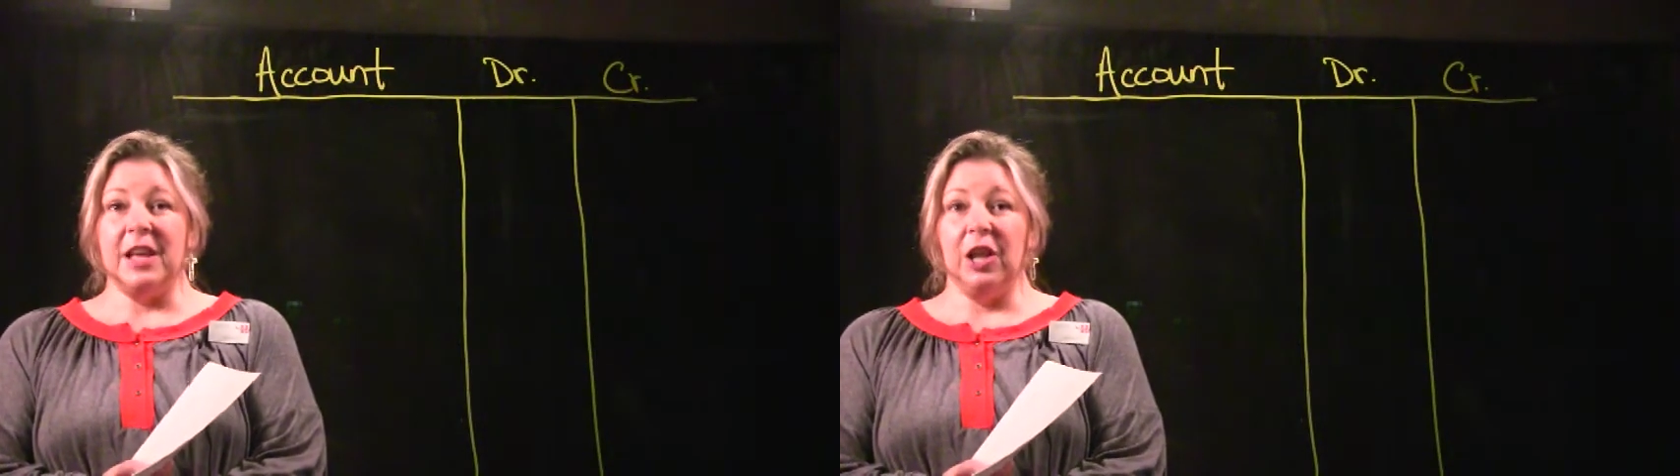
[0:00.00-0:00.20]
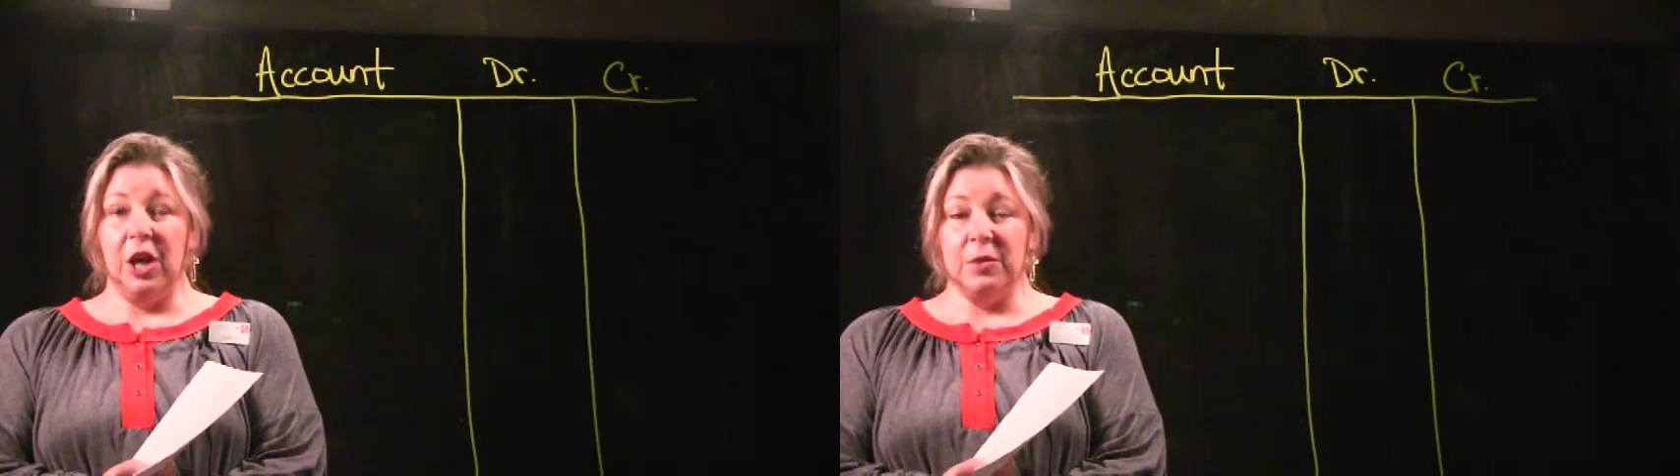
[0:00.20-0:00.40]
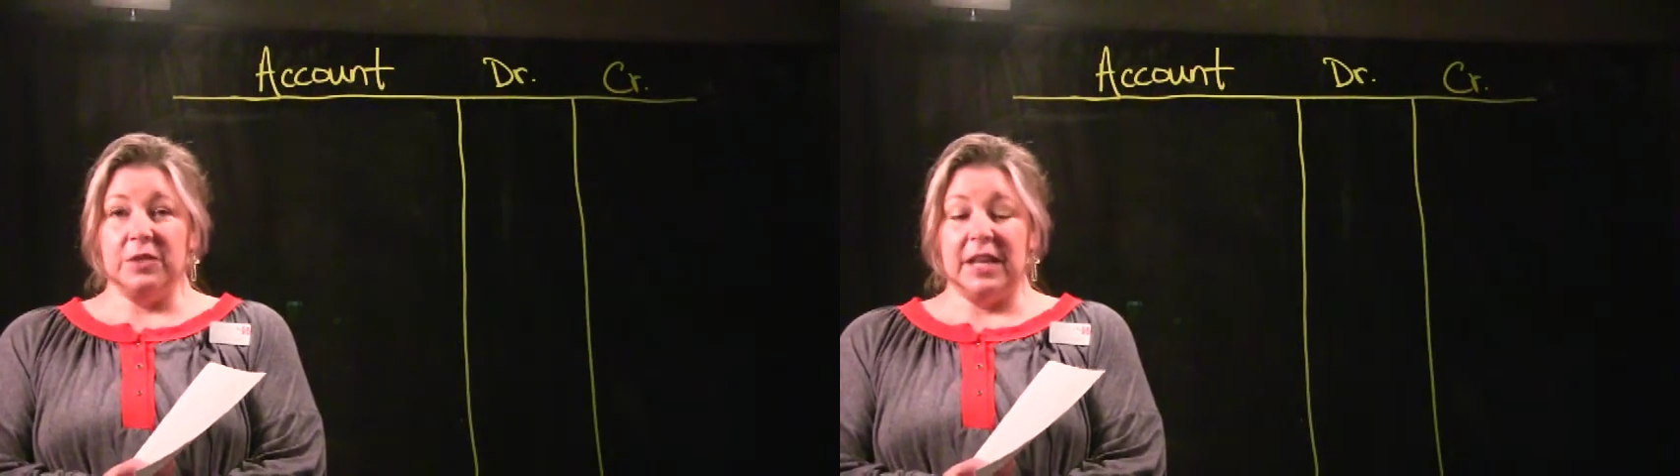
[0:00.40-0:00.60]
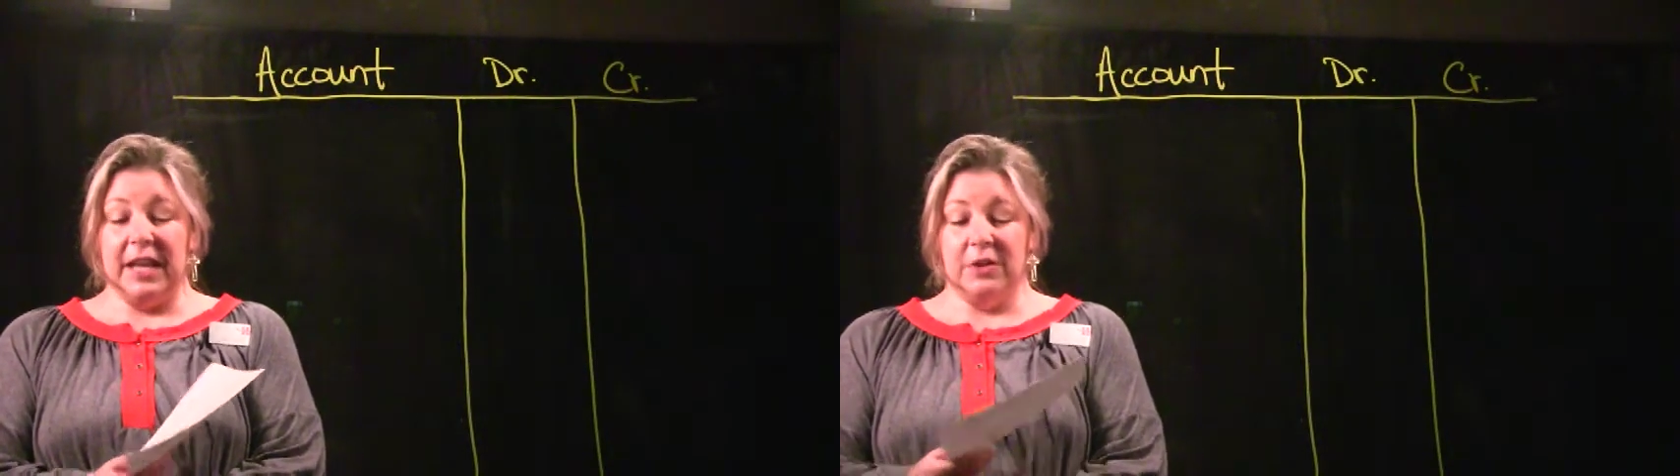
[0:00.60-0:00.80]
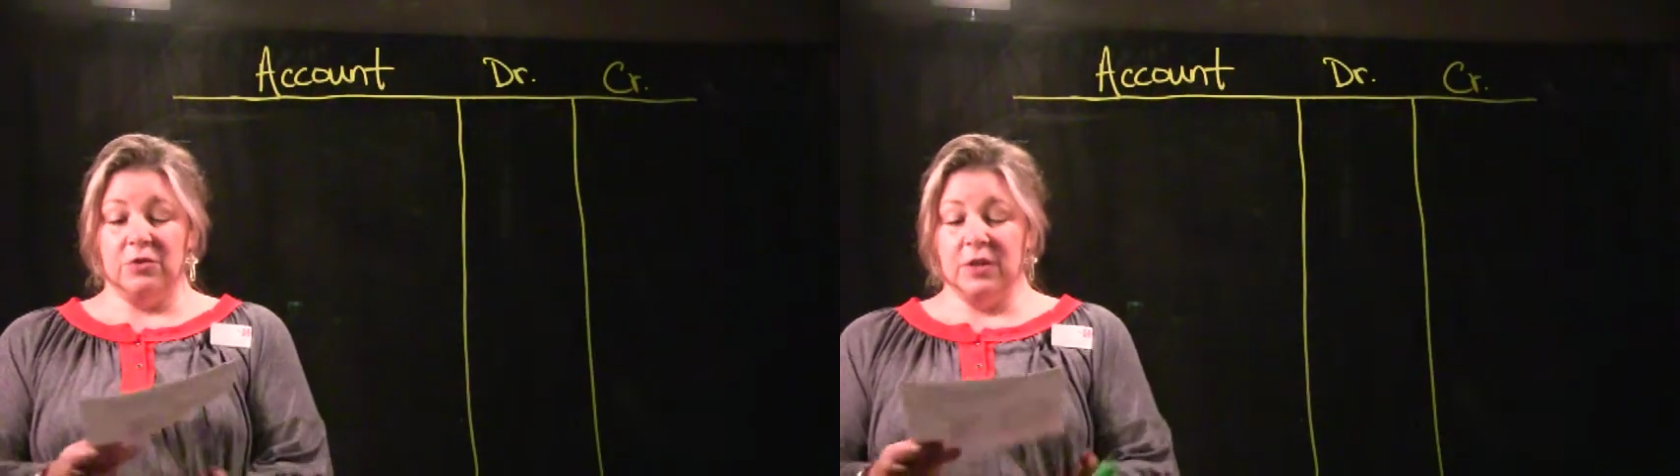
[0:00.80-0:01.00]
closing
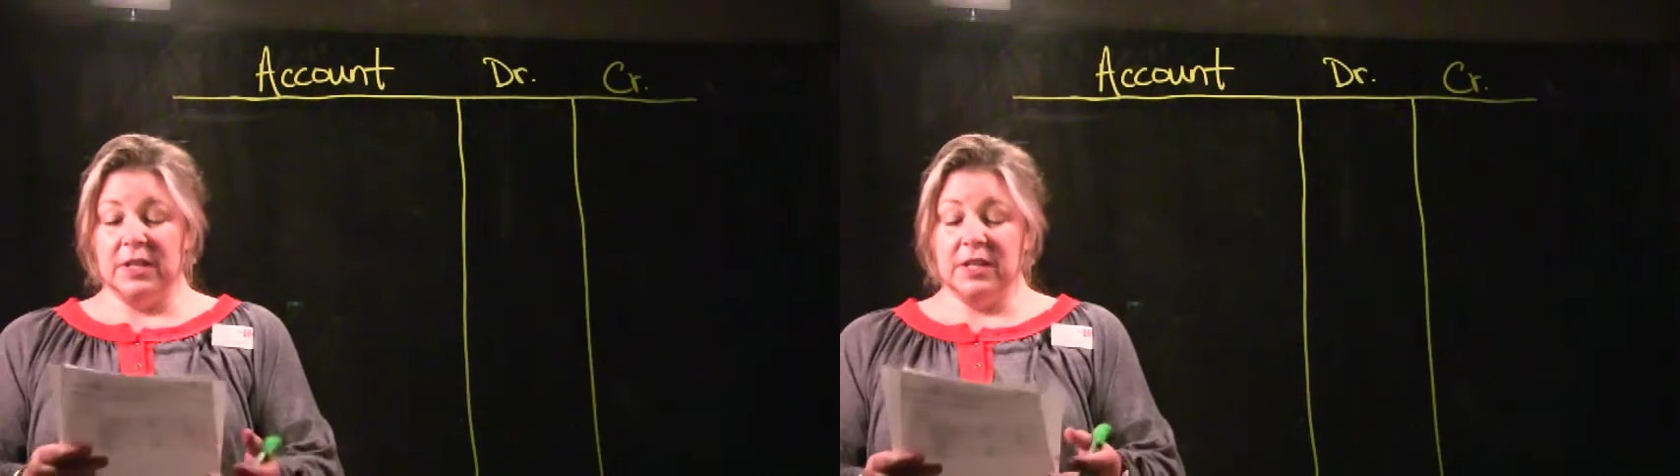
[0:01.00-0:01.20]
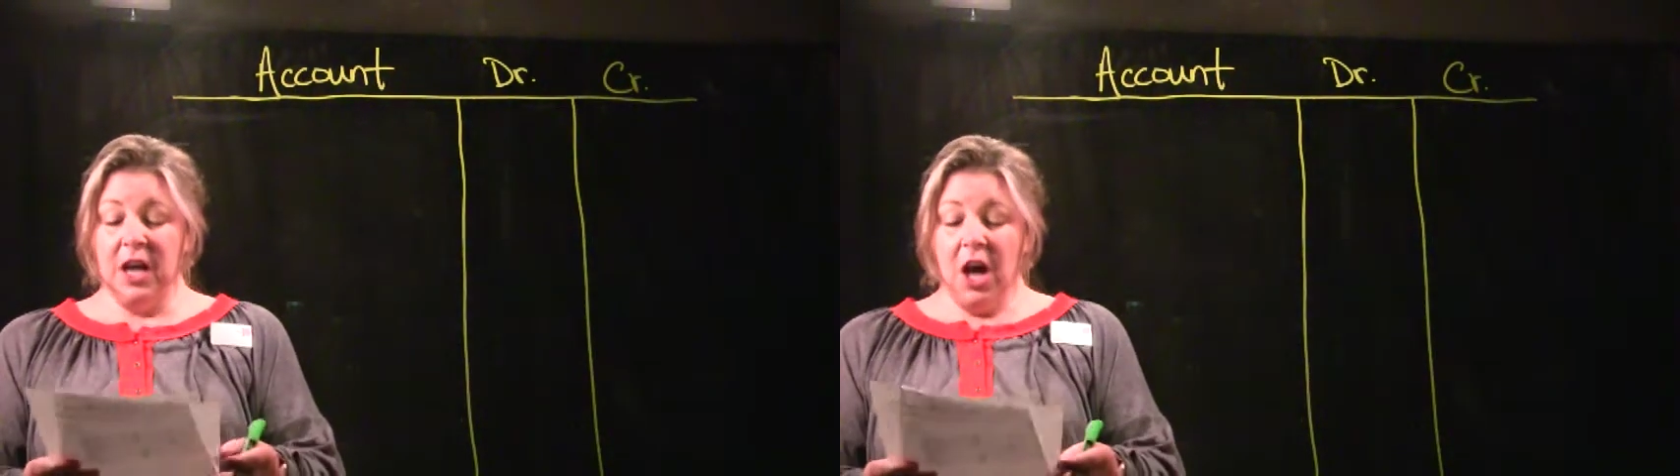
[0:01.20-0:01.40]
entries.